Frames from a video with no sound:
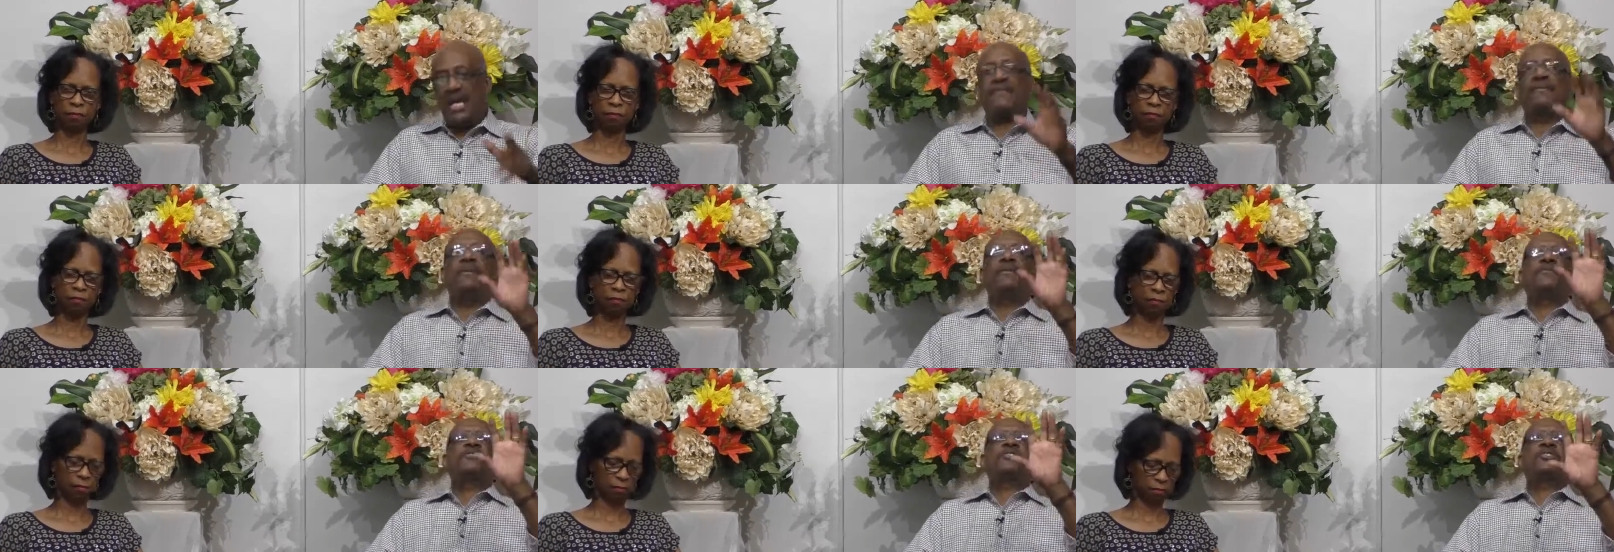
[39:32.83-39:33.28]

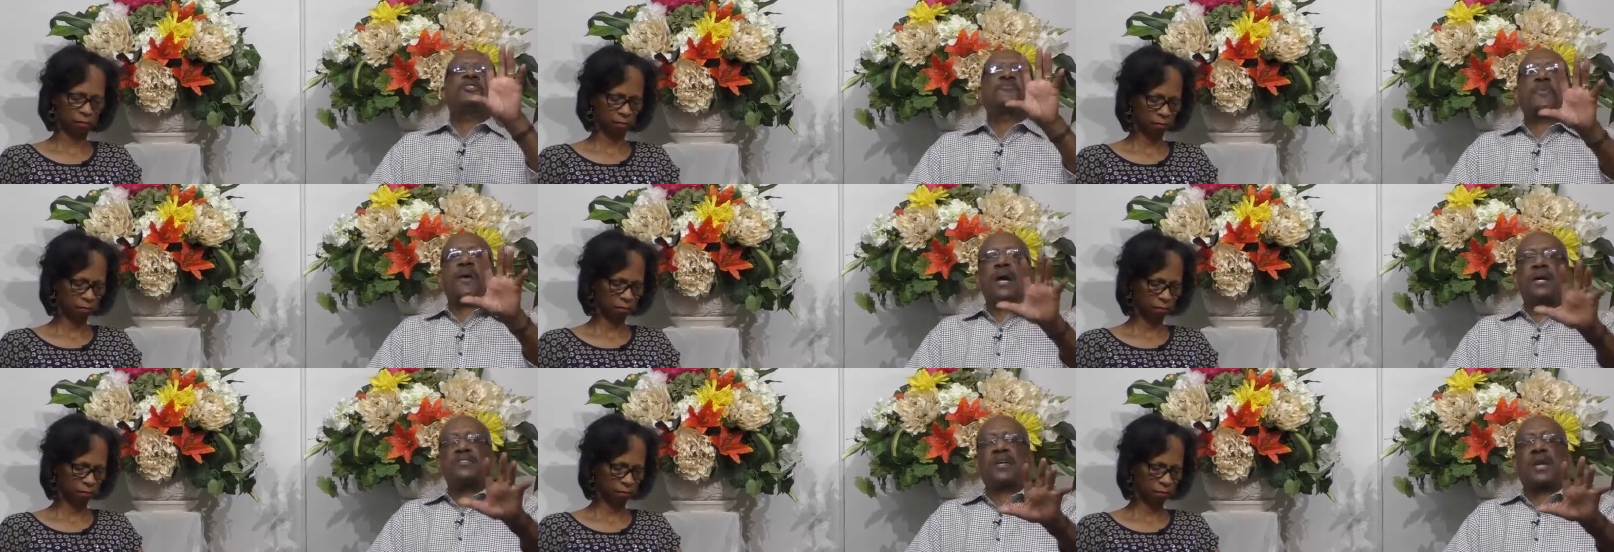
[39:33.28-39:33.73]
Speaker 1: even if it's
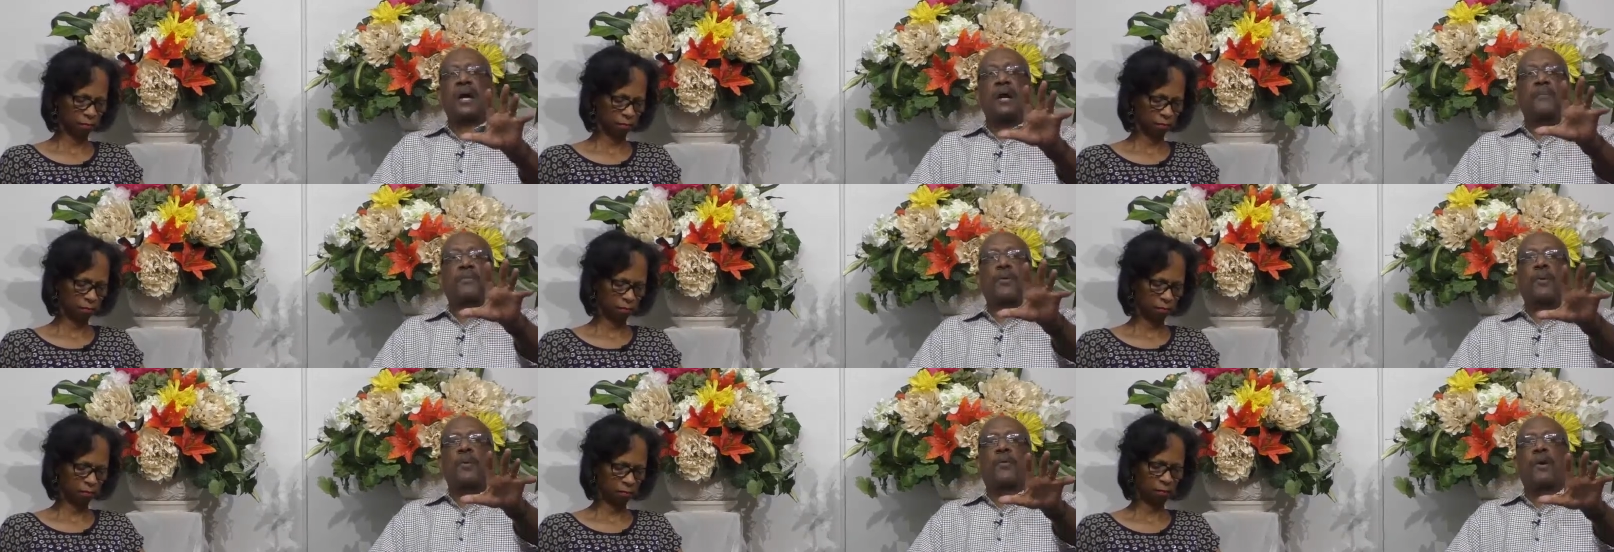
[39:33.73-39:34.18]
just
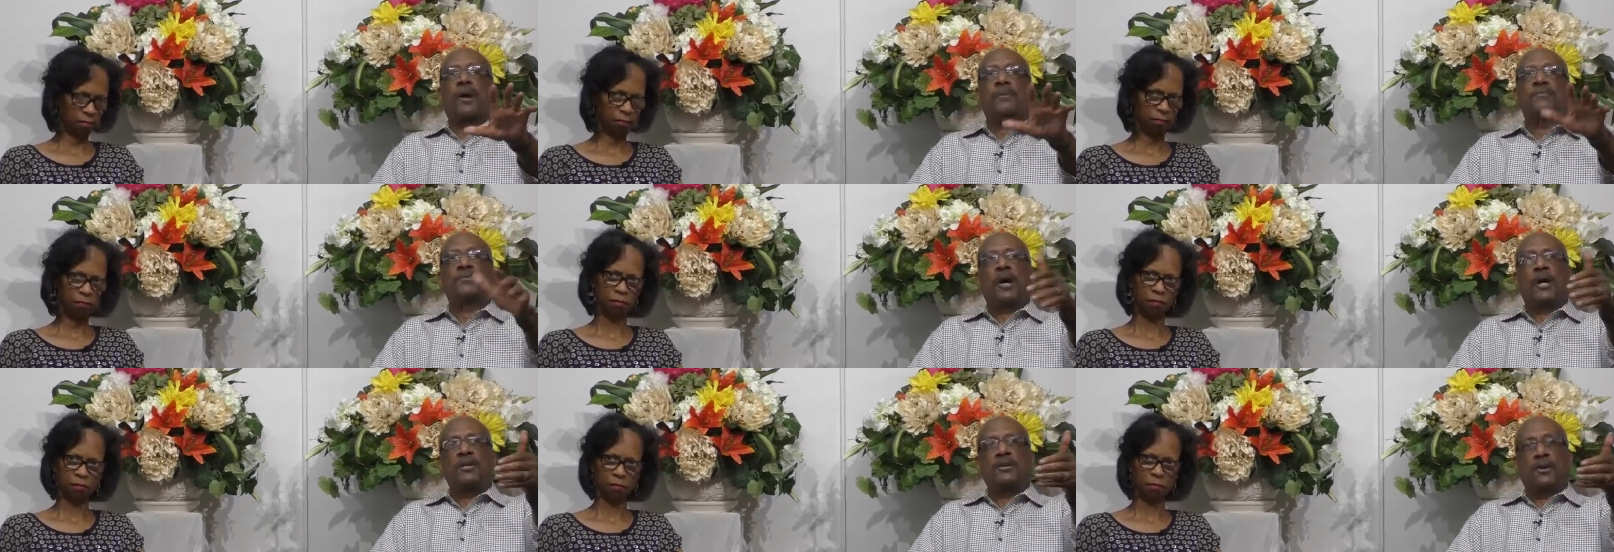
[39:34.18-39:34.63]
passing out
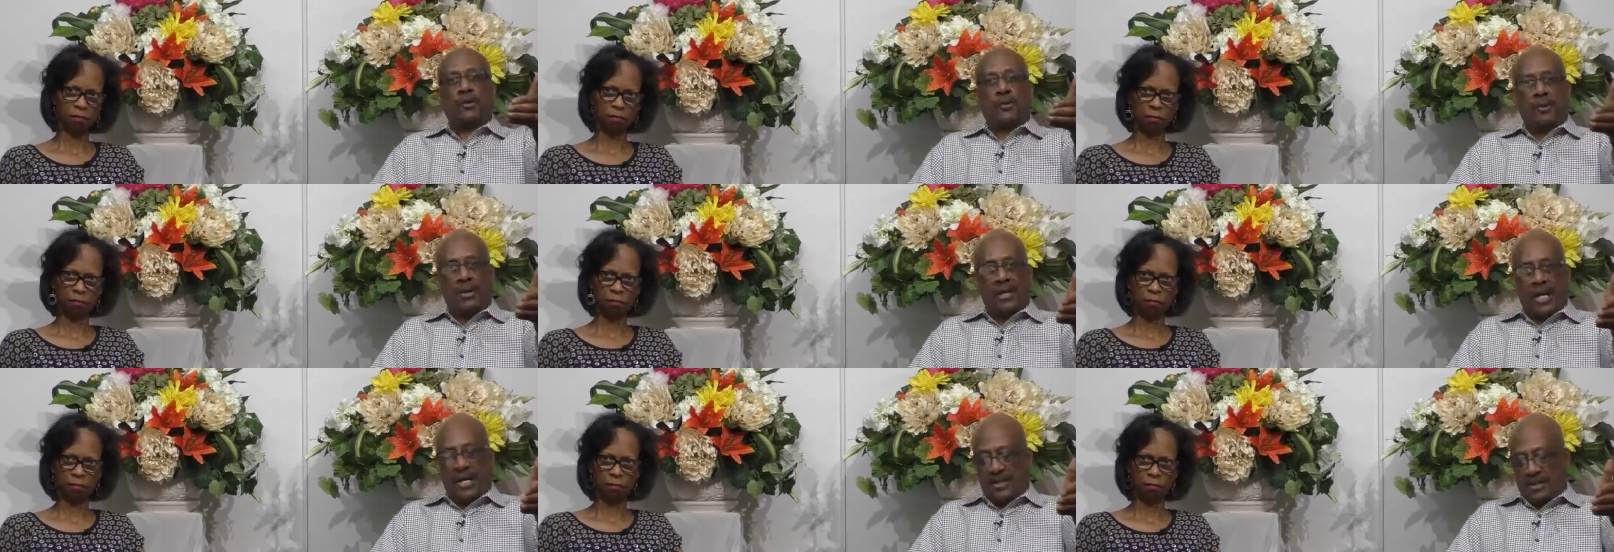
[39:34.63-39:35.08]
programs or a
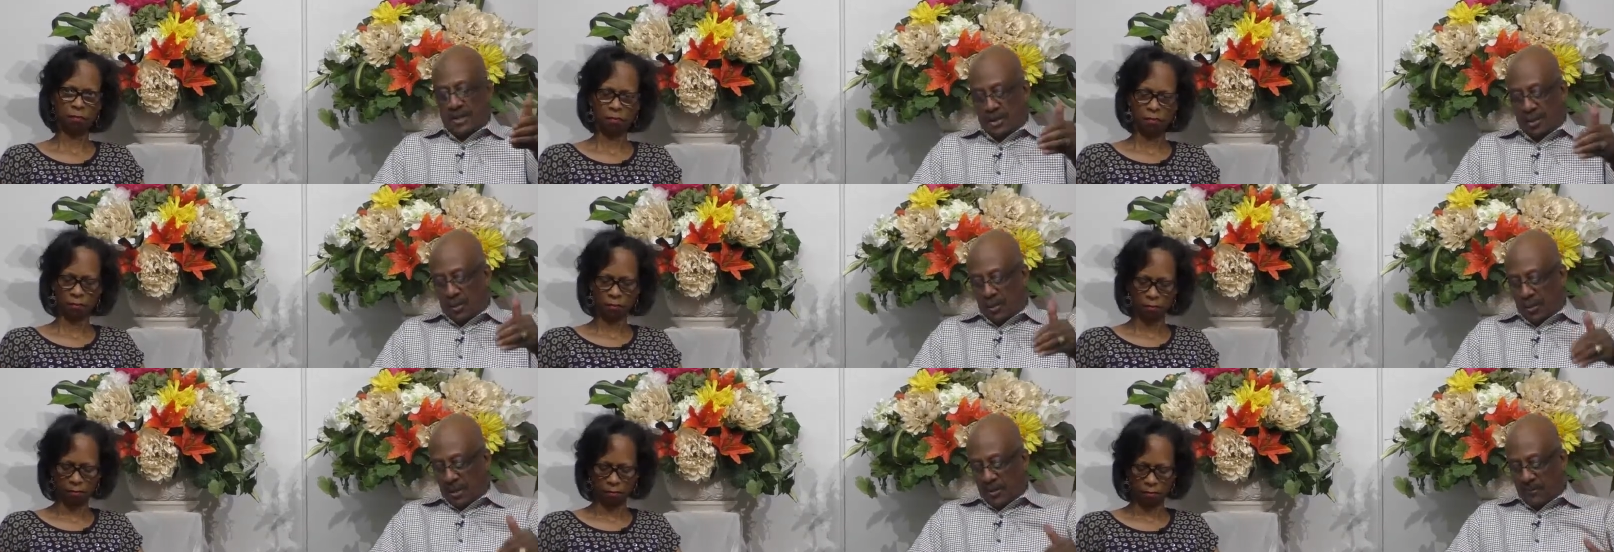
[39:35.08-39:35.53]
greeting at
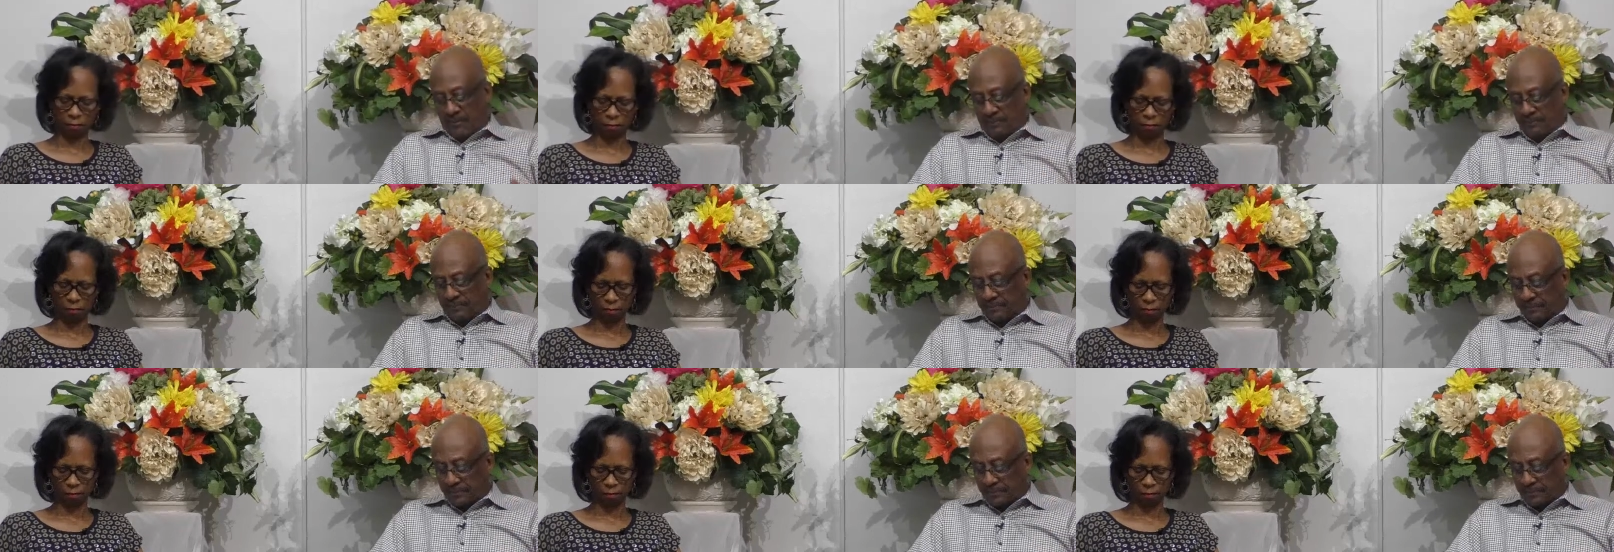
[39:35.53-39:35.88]
the door.